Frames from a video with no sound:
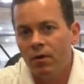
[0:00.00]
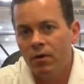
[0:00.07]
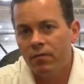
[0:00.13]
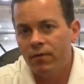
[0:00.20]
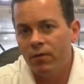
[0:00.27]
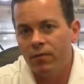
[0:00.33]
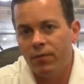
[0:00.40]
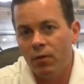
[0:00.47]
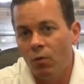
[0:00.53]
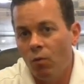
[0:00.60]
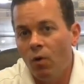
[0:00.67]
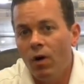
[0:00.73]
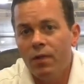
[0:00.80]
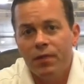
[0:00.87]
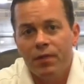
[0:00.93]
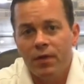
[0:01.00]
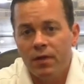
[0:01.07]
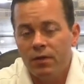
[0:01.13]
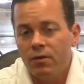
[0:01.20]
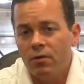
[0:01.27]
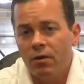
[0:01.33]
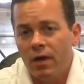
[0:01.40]
for one thing,
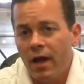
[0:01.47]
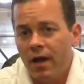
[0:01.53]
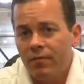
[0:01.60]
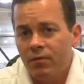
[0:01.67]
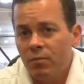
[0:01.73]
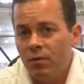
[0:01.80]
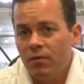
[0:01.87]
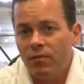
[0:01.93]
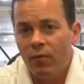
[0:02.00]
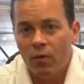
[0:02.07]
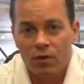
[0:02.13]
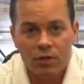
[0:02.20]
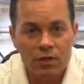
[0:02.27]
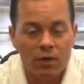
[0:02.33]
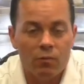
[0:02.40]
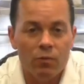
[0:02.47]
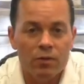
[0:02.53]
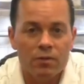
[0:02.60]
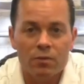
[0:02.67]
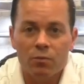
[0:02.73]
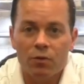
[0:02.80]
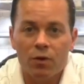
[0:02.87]
you're going to have to be fortunate and win
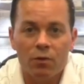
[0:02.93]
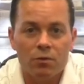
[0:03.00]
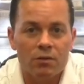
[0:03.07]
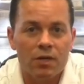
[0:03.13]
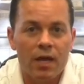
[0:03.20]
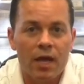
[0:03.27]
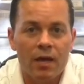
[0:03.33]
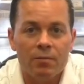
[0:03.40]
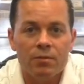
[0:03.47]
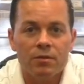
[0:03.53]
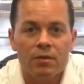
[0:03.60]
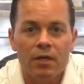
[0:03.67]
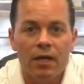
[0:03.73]
some close games.